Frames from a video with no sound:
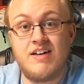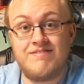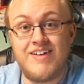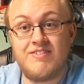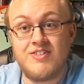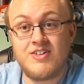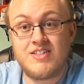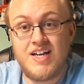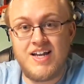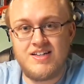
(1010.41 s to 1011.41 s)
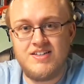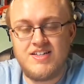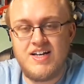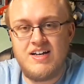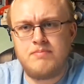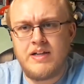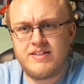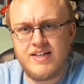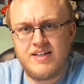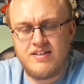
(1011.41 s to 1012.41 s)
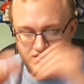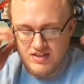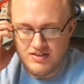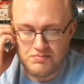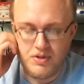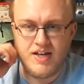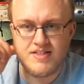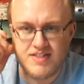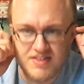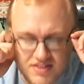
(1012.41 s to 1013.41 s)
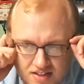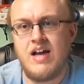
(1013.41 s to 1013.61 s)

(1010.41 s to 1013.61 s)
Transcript: of effort into building these places.